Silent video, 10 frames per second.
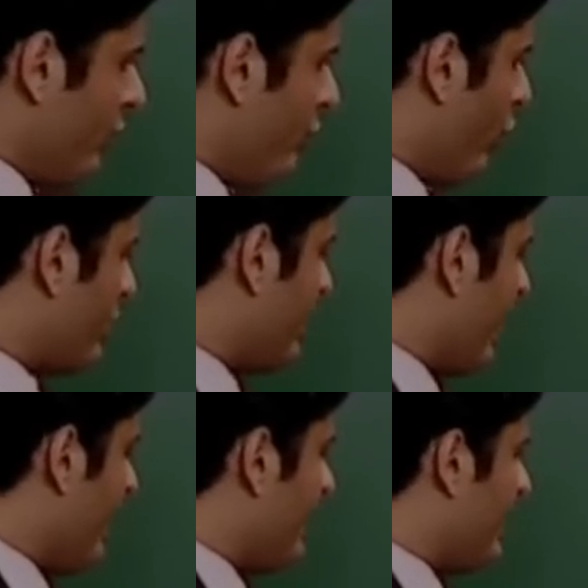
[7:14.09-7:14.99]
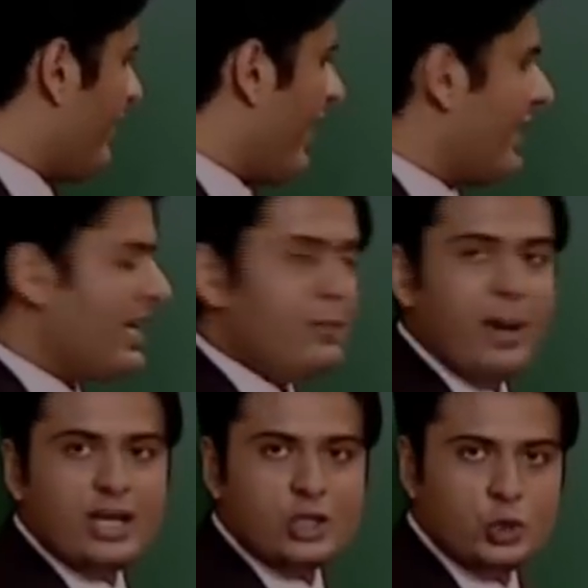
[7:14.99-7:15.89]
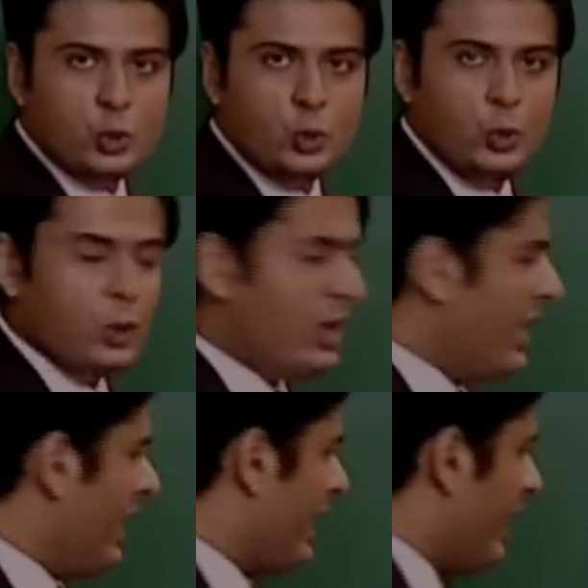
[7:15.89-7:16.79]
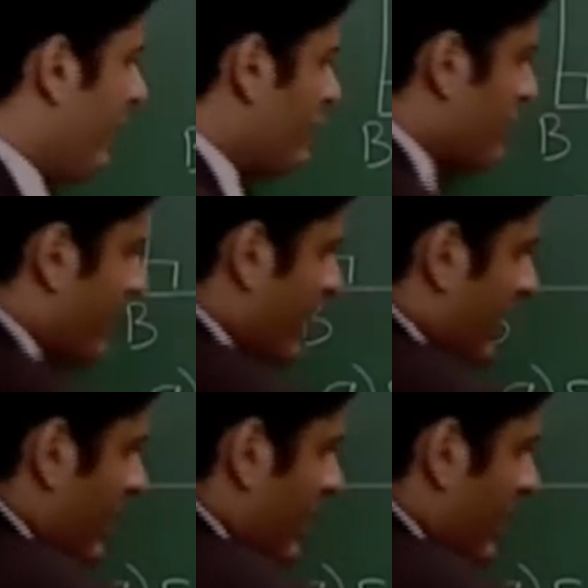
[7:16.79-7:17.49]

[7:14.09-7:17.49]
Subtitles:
49 divided by 2 gives me